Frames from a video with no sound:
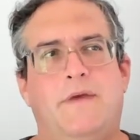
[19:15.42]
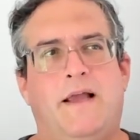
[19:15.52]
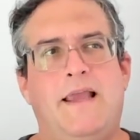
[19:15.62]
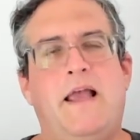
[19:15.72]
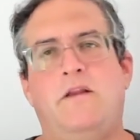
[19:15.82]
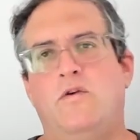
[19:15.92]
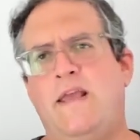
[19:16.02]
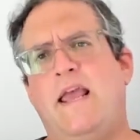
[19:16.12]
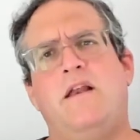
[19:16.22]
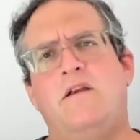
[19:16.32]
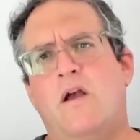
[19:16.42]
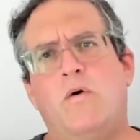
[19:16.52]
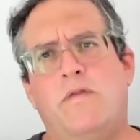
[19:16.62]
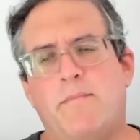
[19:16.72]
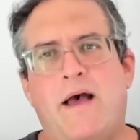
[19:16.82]
again, you can't
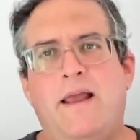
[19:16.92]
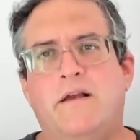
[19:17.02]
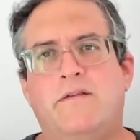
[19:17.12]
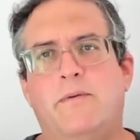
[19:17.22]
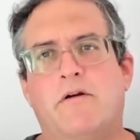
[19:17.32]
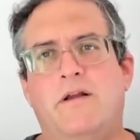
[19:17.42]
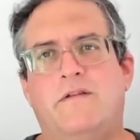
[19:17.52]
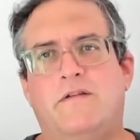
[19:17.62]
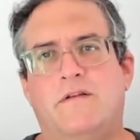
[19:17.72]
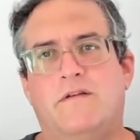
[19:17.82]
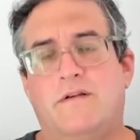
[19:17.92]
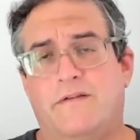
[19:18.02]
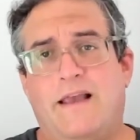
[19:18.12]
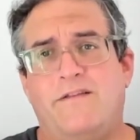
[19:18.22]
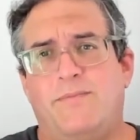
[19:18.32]
know that my experiences,
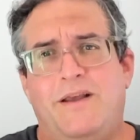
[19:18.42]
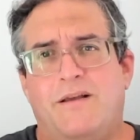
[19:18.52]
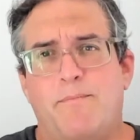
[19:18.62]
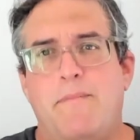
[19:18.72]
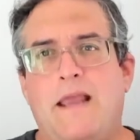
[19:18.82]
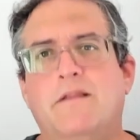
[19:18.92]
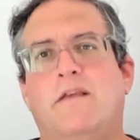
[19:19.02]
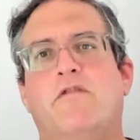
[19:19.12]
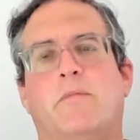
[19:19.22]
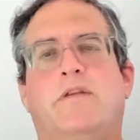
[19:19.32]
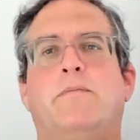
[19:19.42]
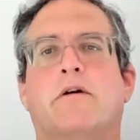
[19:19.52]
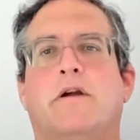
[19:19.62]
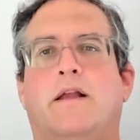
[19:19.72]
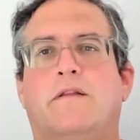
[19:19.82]
because I speak mainly from
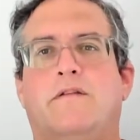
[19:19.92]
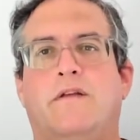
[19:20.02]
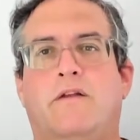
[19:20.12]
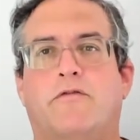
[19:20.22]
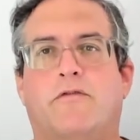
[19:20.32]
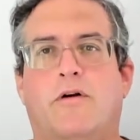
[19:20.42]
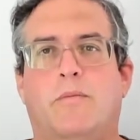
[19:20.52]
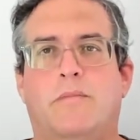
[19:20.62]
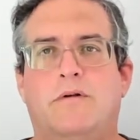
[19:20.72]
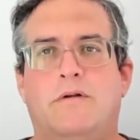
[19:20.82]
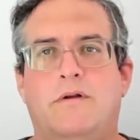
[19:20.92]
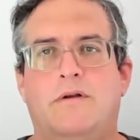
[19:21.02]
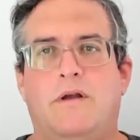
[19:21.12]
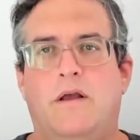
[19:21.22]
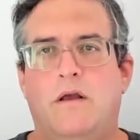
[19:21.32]
experience and from
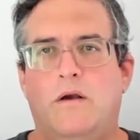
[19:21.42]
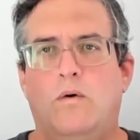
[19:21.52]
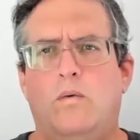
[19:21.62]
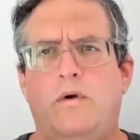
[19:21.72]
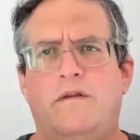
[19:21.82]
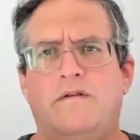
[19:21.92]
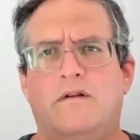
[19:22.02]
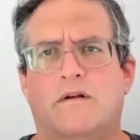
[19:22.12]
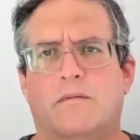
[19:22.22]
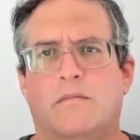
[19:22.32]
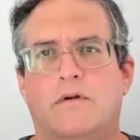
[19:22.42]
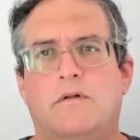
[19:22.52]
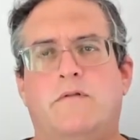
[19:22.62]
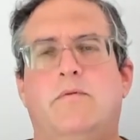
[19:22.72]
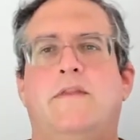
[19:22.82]
wisdom,
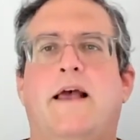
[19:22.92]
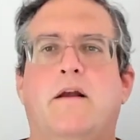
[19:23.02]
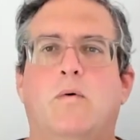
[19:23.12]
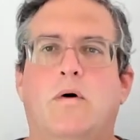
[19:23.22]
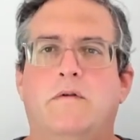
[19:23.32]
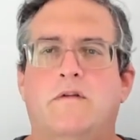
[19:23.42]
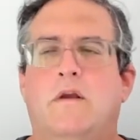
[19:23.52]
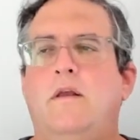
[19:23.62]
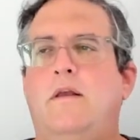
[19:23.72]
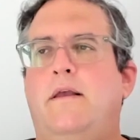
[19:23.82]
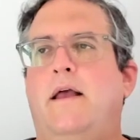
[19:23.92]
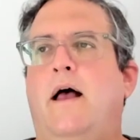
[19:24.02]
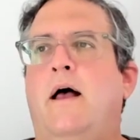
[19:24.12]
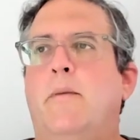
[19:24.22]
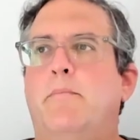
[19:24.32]
let's put that in quotes,
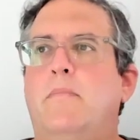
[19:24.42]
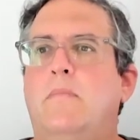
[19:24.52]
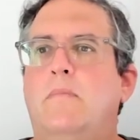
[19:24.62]
and